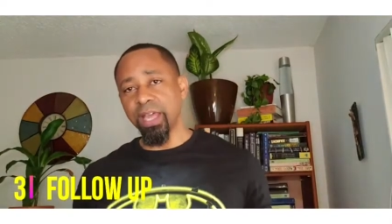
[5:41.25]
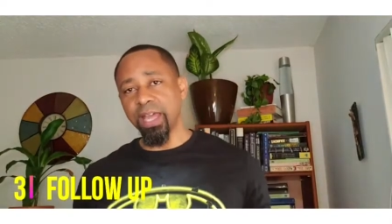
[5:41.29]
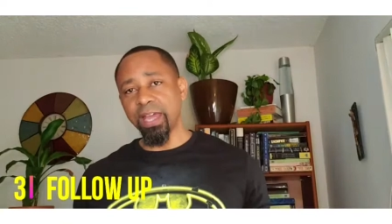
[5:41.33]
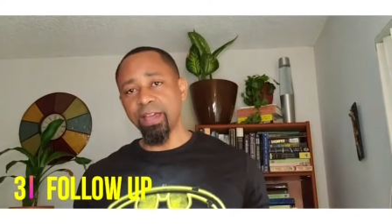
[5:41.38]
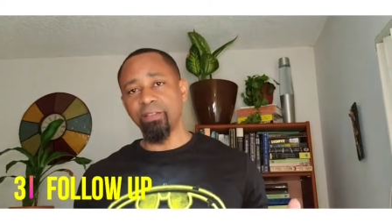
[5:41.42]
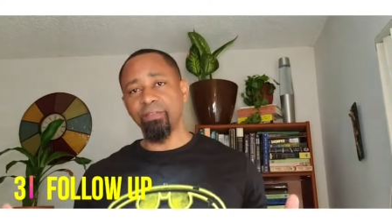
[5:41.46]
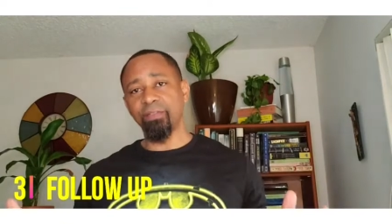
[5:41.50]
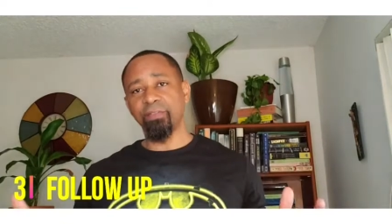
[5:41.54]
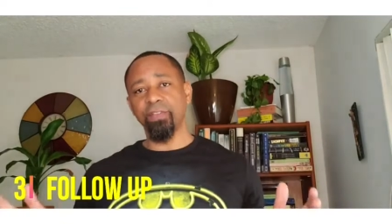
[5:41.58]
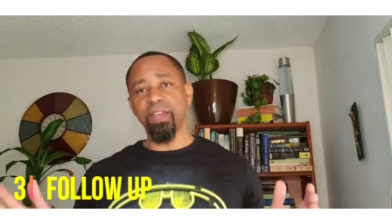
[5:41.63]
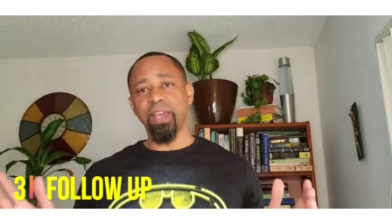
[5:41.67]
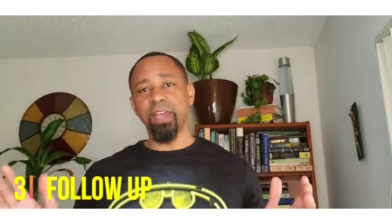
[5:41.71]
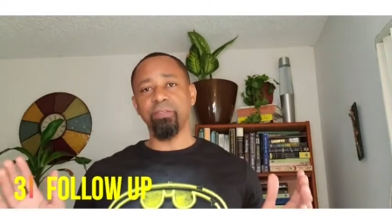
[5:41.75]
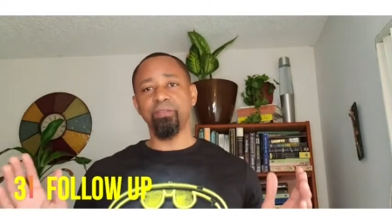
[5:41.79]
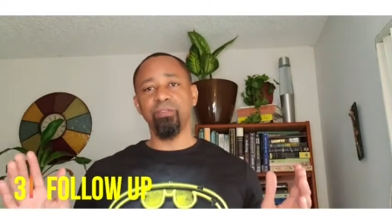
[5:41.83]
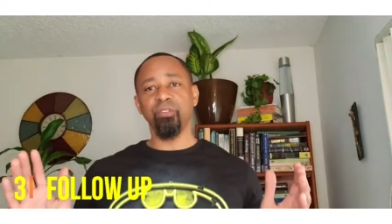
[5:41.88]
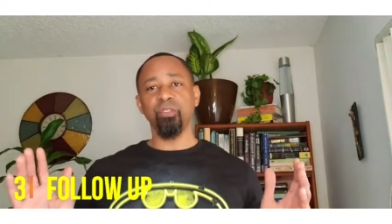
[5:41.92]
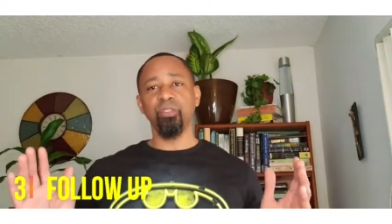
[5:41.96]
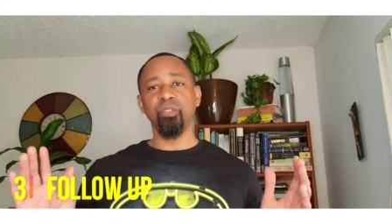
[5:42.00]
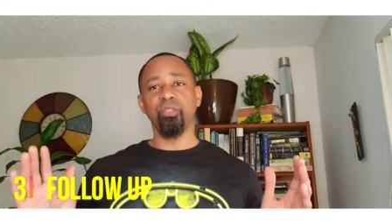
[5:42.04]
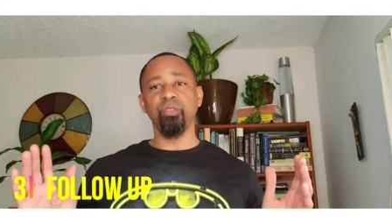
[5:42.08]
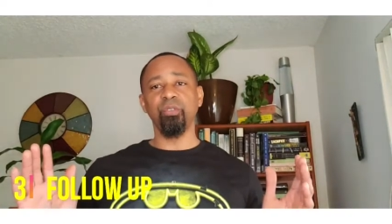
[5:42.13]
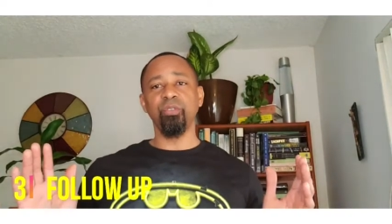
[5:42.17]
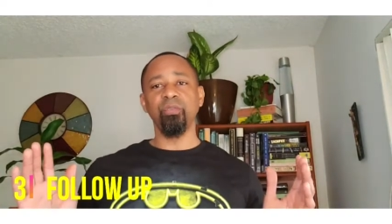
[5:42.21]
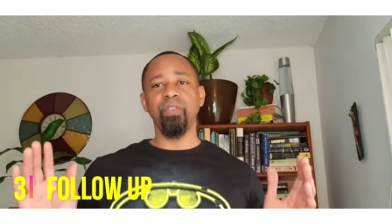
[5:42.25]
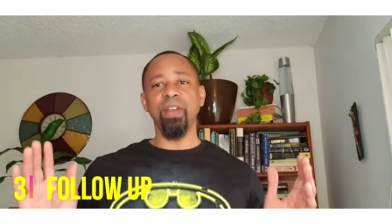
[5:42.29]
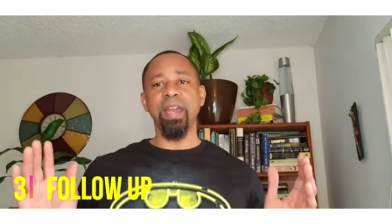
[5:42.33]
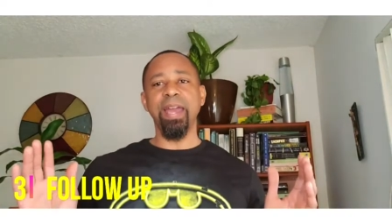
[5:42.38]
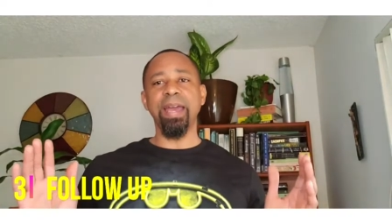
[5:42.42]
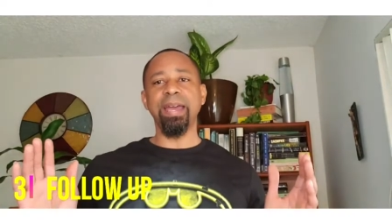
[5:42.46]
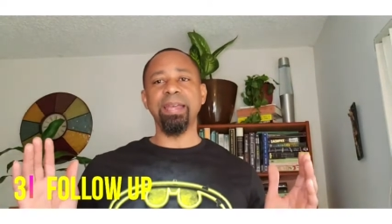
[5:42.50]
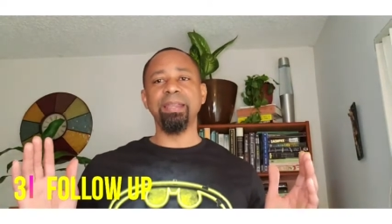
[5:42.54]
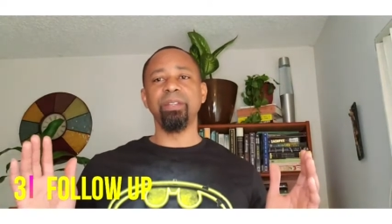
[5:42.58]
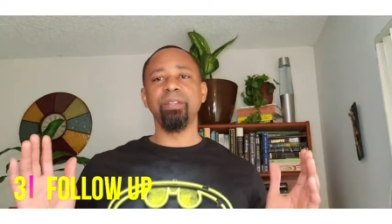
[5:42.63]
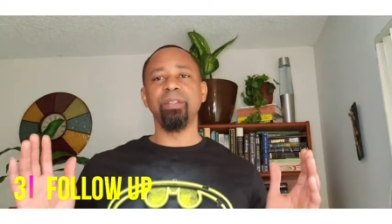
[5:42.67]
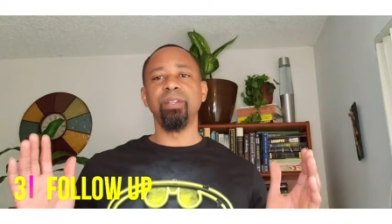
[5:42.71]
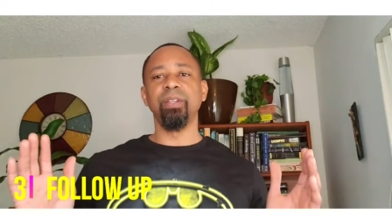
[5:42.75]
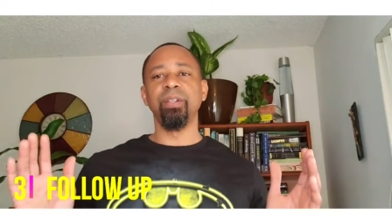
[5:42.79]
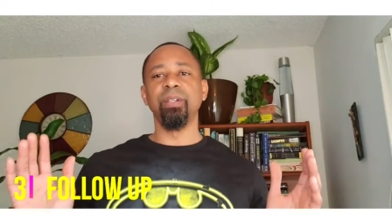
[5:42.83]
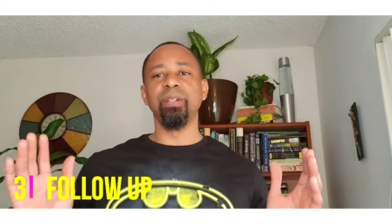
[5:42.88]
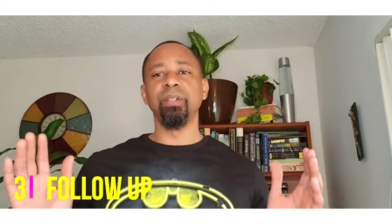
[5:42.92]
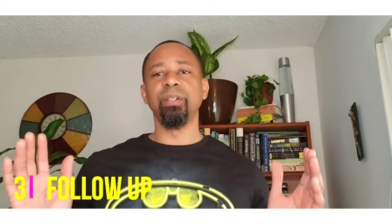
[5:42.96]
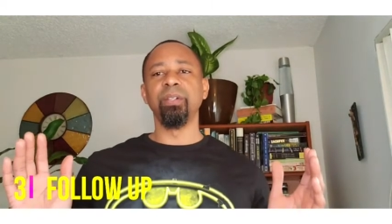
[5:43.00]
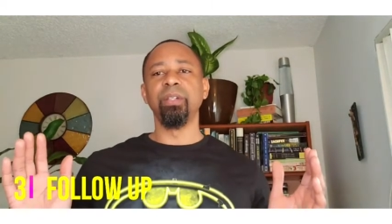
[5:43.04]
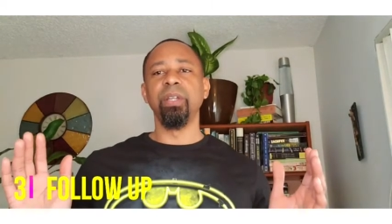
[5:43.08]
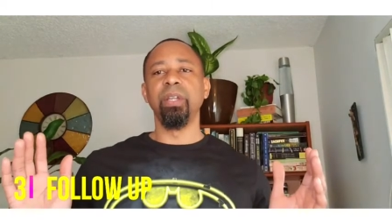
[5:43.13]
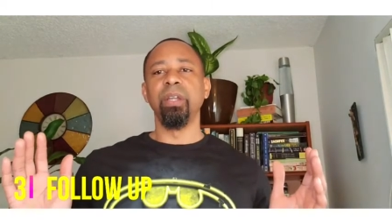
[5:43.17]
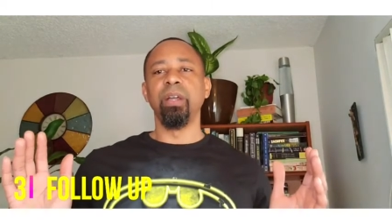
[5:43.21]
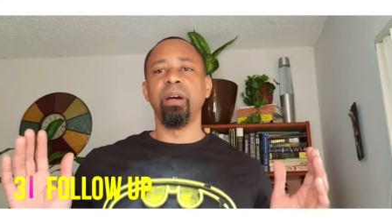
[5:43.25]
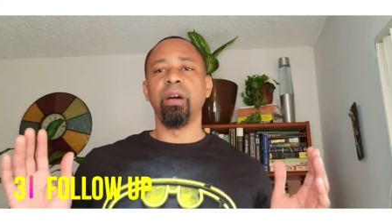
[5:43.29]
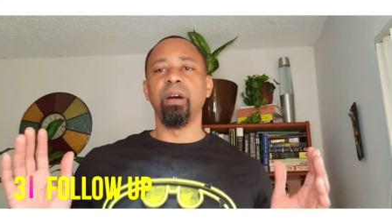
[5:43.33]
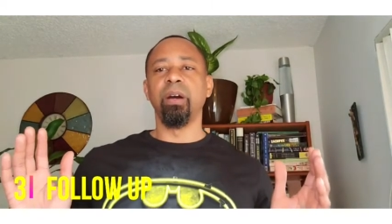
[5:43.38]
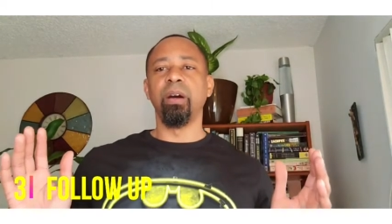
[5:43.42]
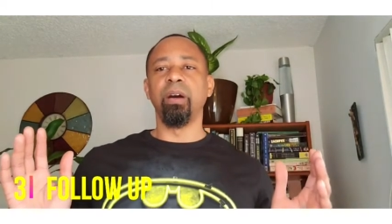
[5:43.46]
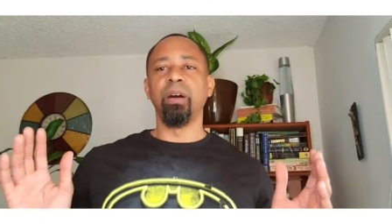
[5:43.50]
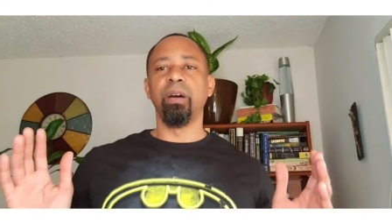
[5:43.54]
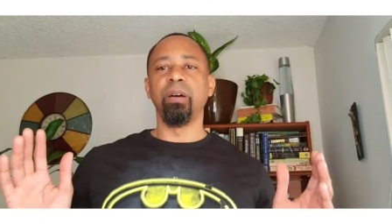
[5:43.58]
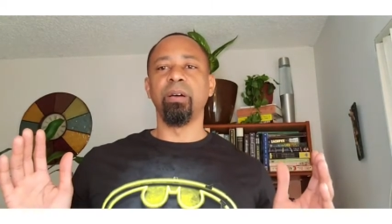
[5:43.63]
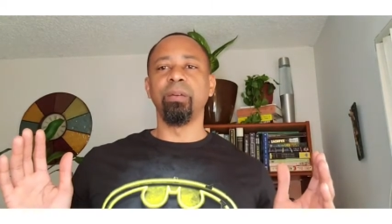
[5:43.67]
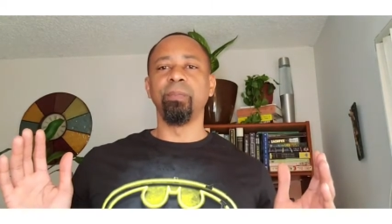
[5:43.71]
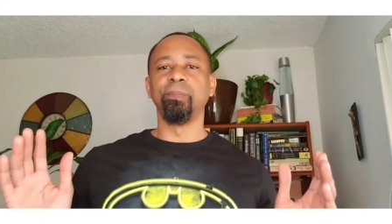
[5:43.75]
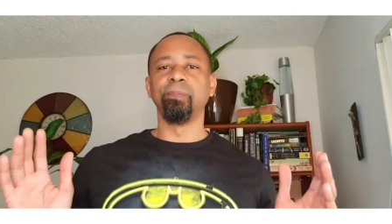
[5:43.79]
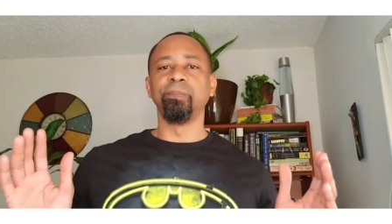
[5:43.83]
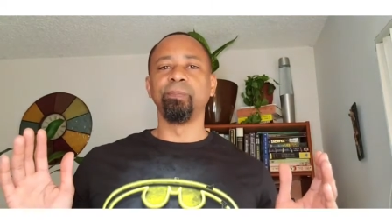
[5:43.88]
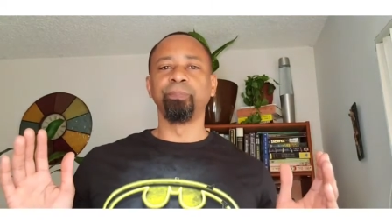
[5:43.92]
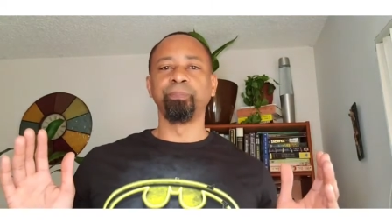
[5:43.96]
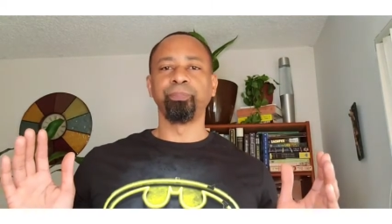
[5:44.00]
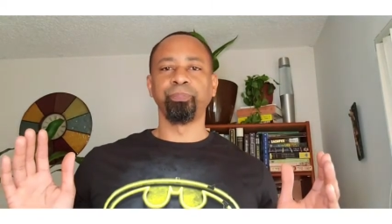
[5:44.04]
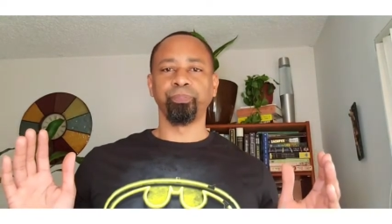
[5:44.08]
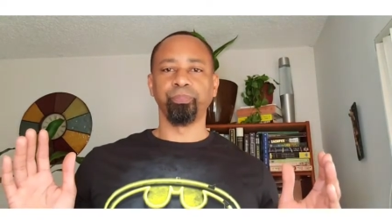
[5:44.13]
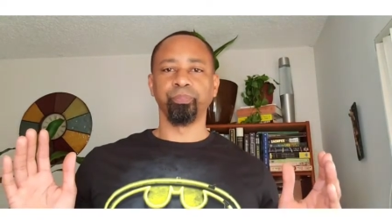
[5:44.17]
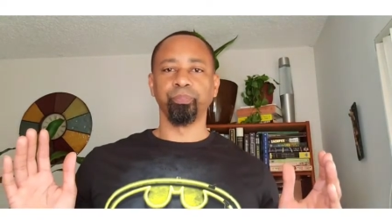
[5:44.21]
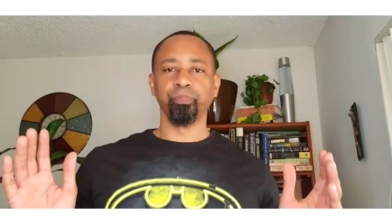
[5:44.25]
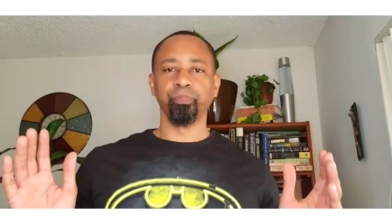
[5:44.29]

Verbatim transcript: have after you've had the um,